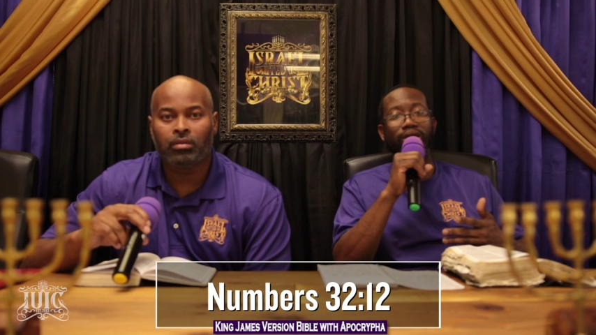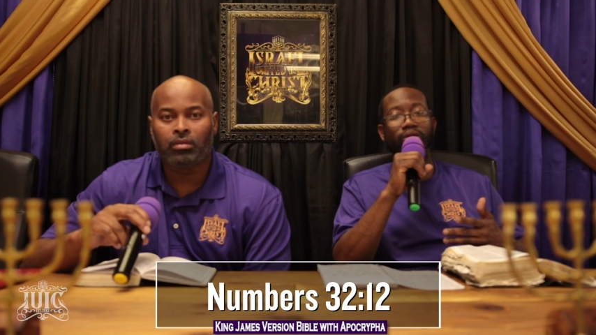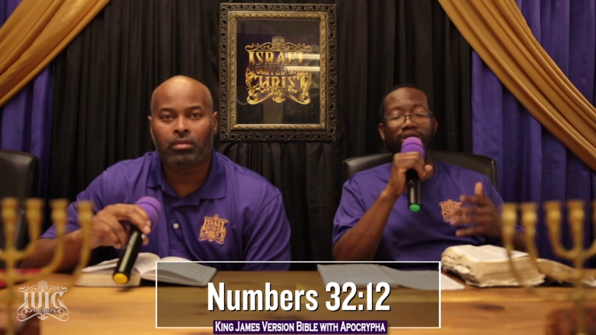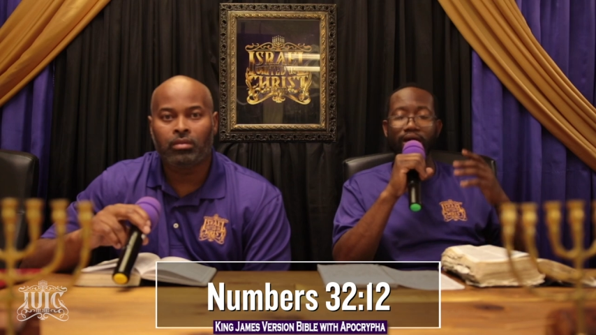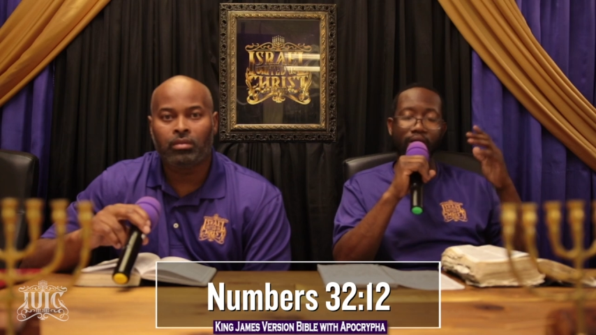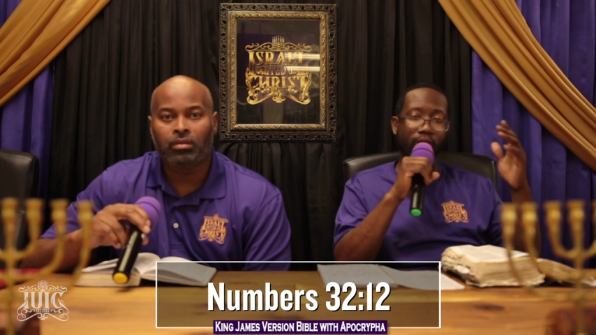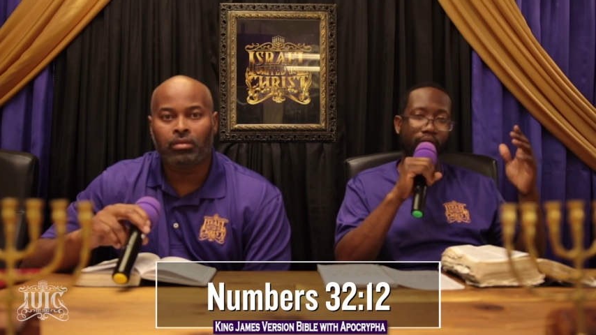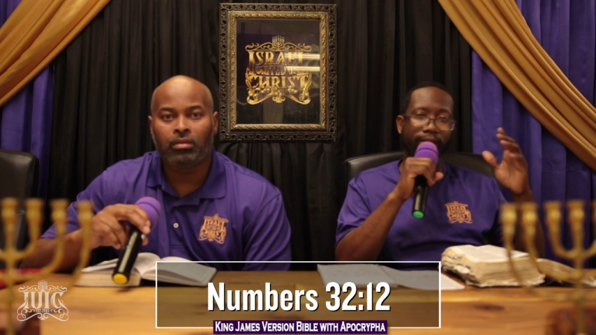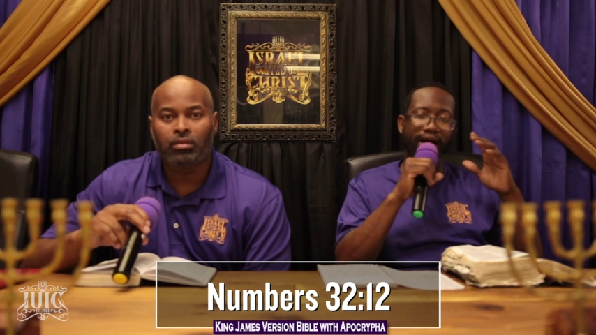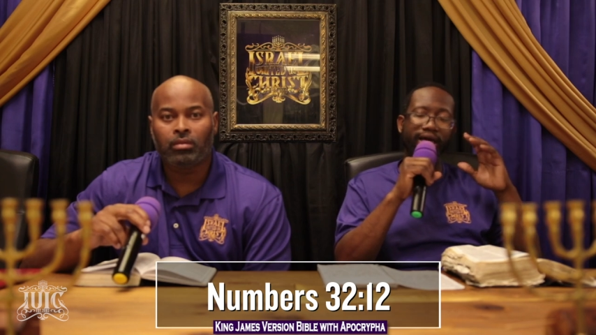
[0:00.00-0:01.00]
Speaker 1: With their
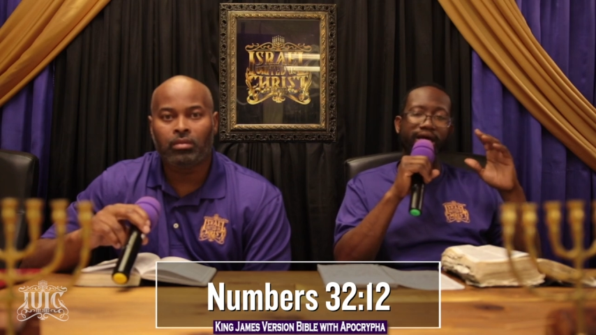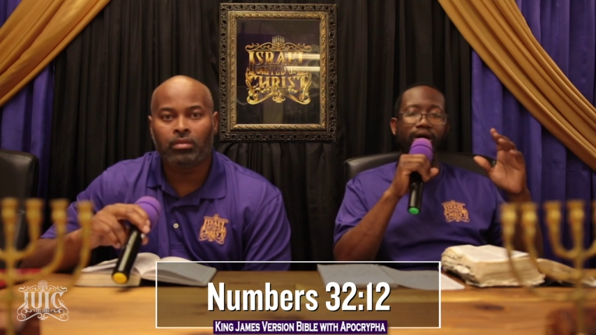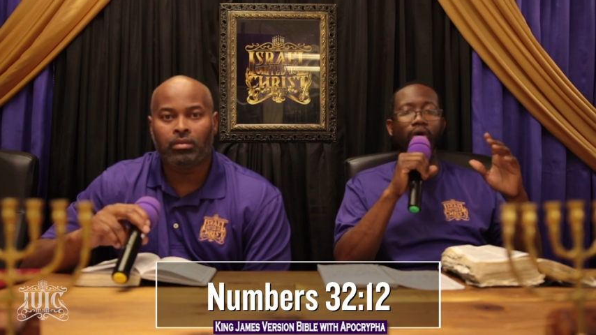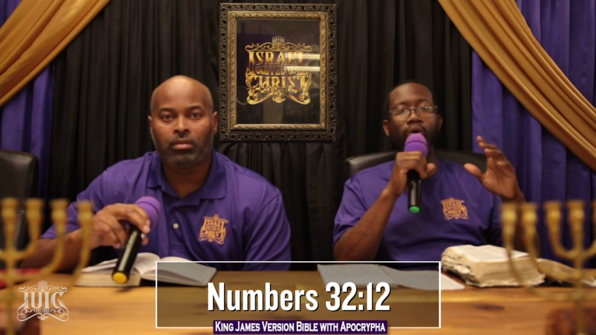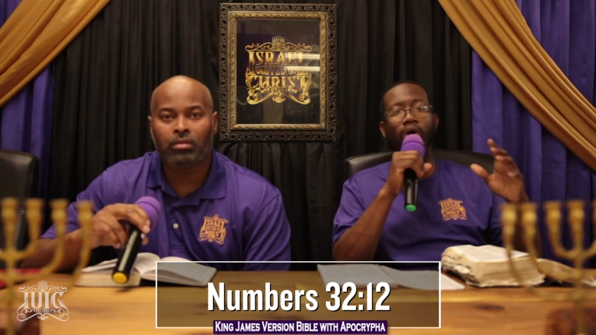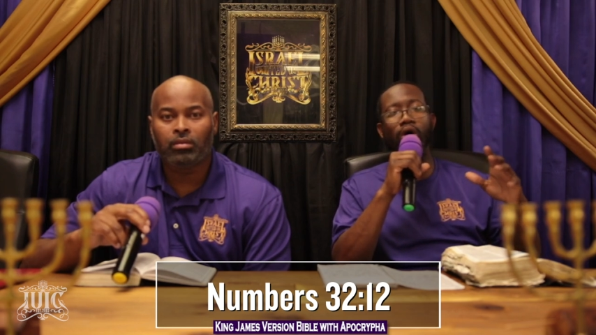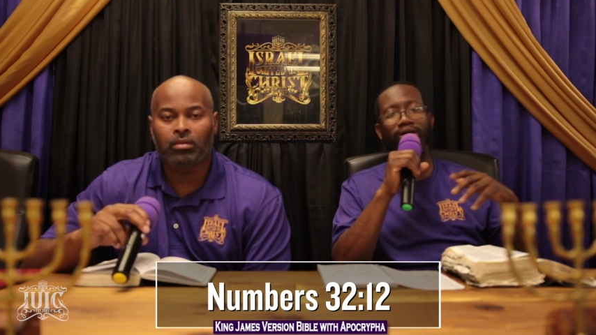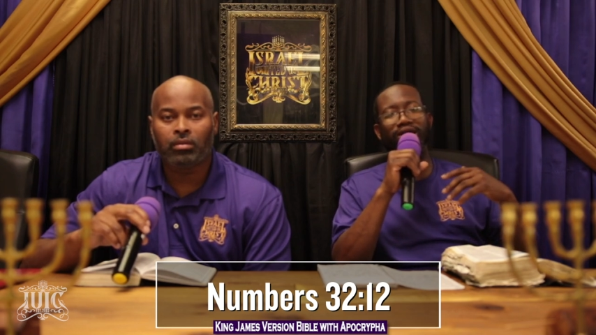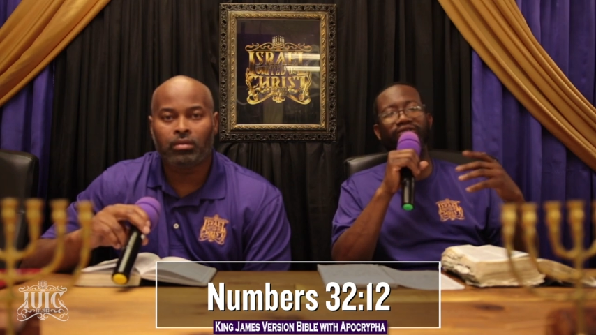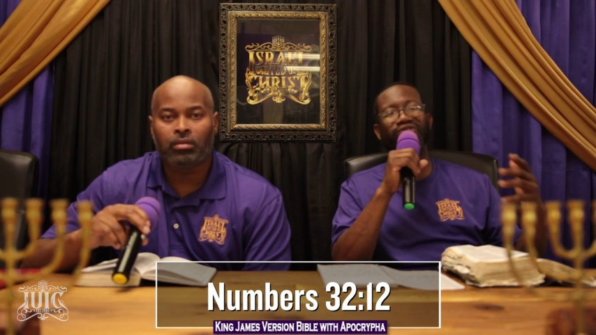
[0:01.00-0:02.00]
whole mind, their whole
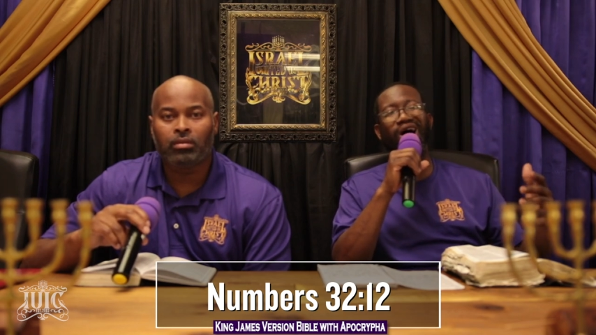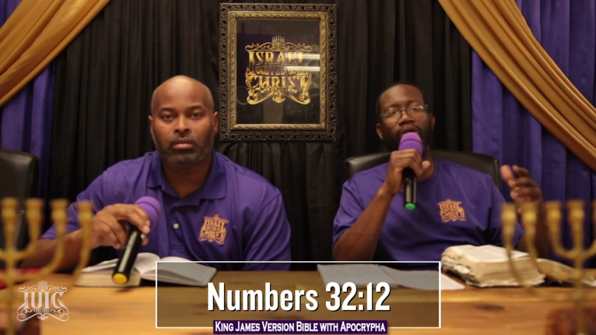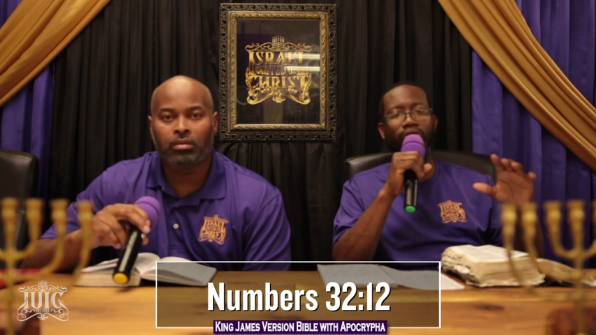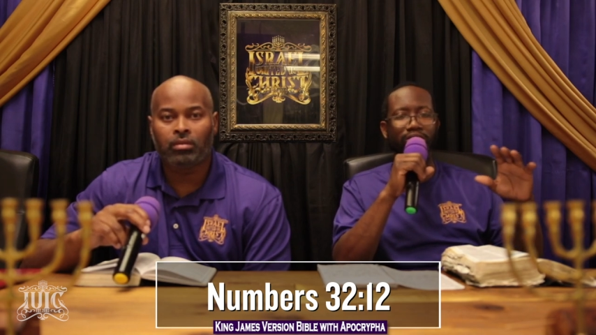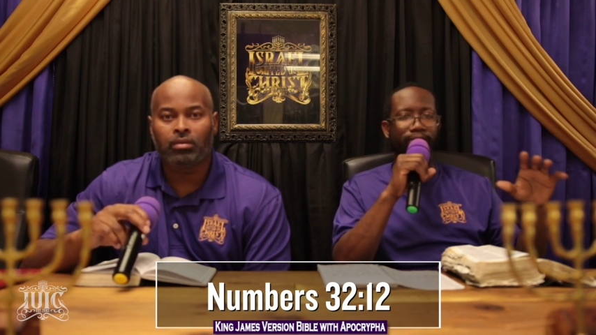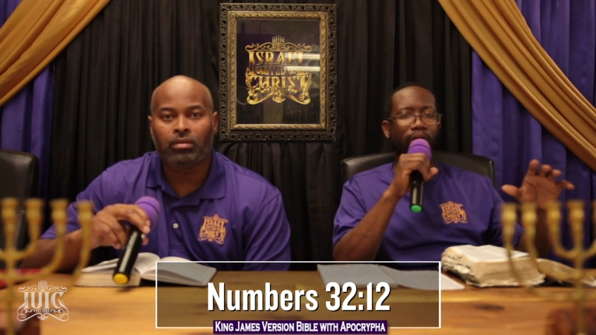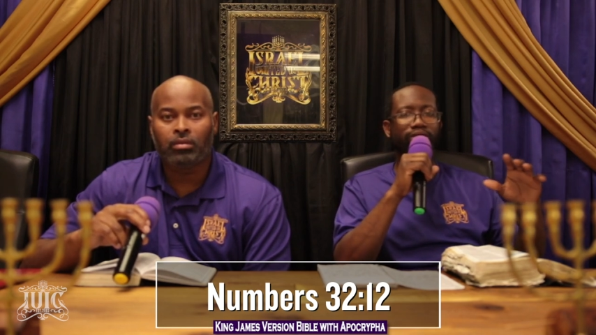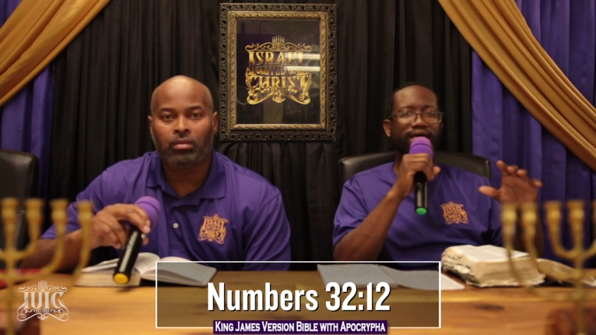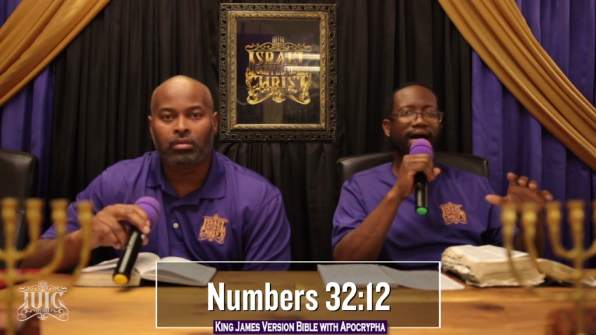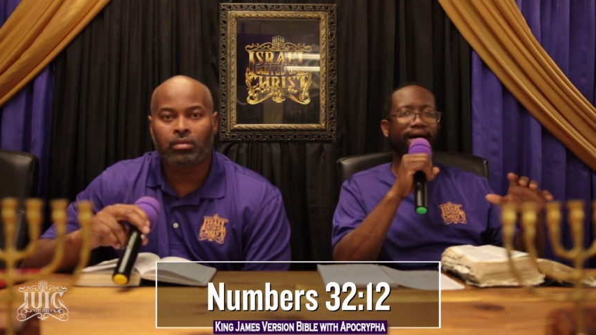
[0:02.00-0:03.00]
heart, they followed the
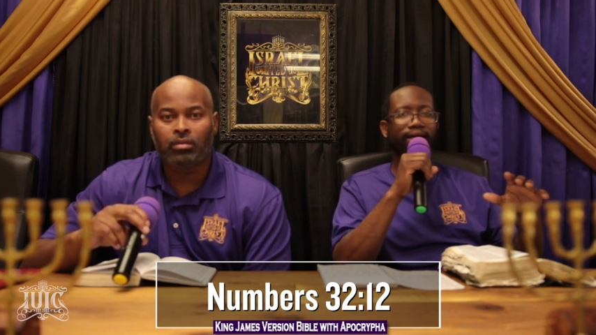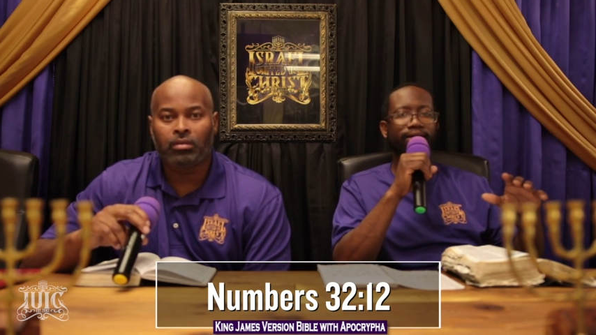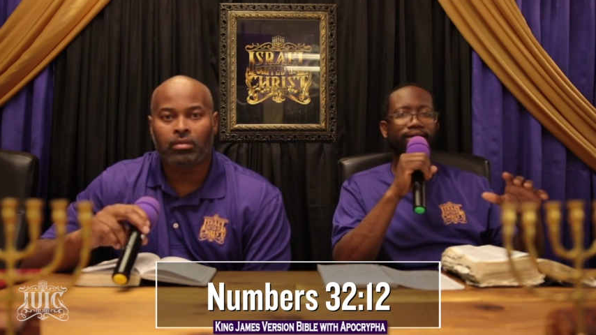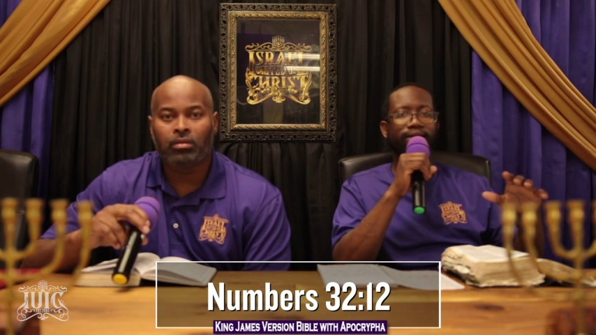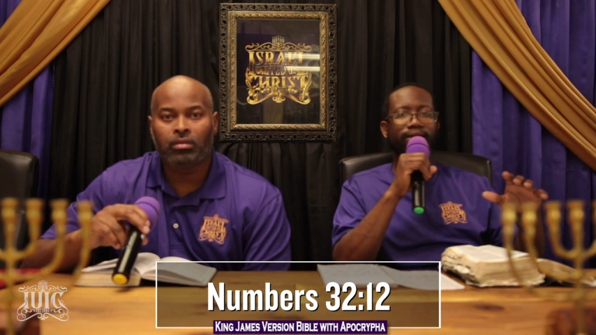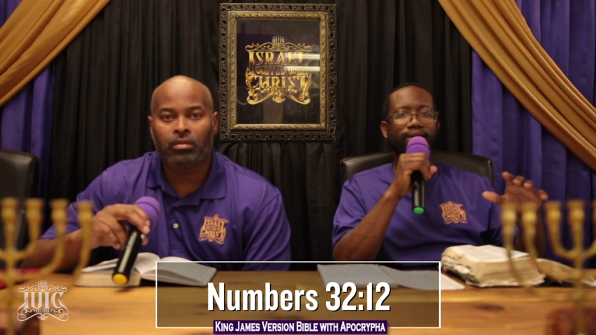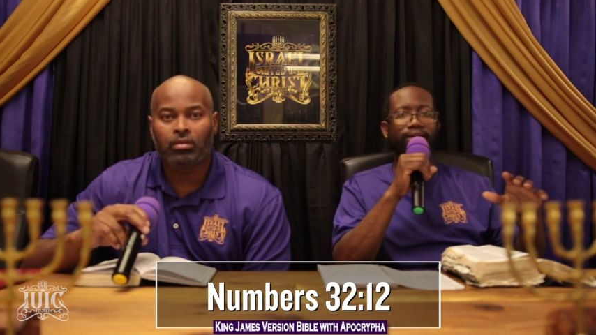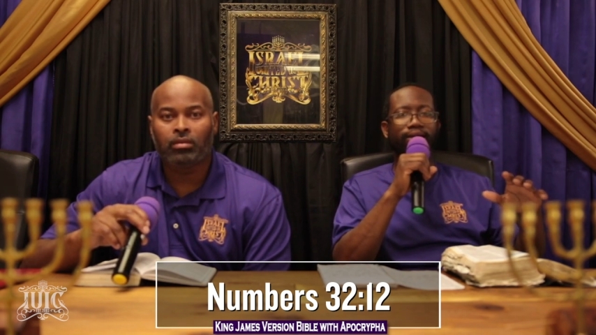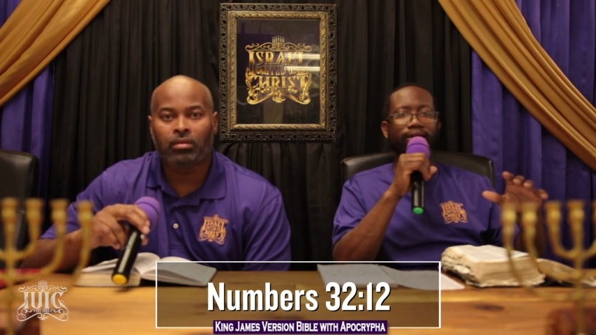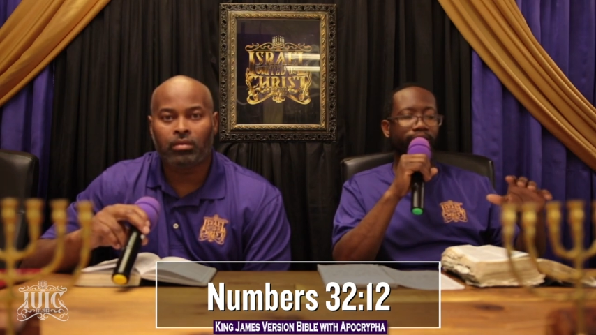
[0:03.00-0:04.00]
Most High.
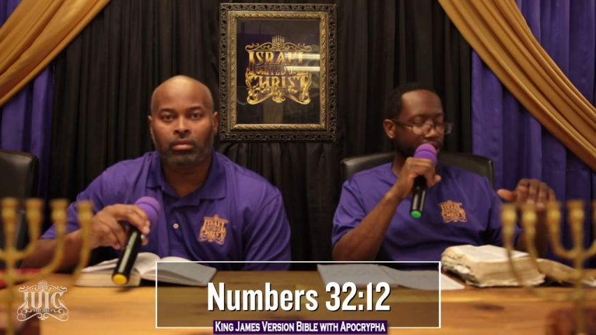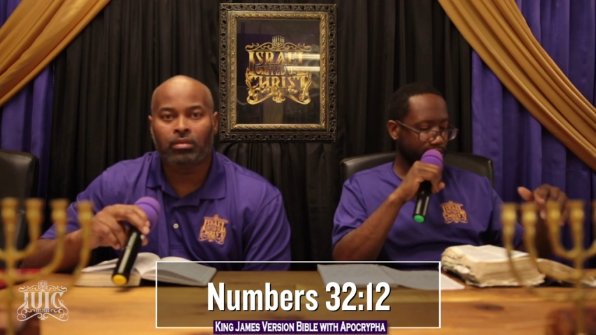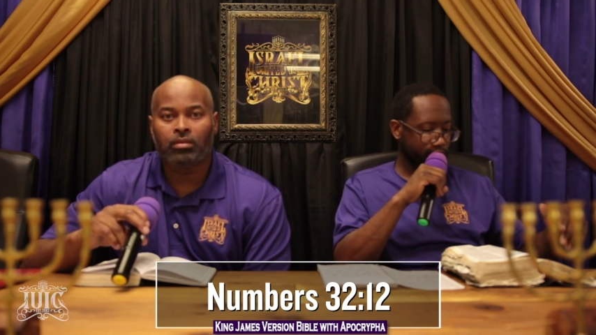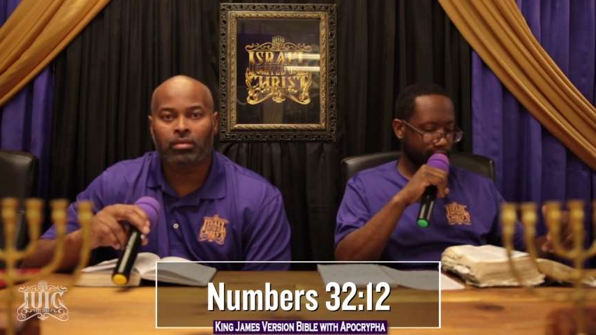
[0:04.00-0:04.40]
But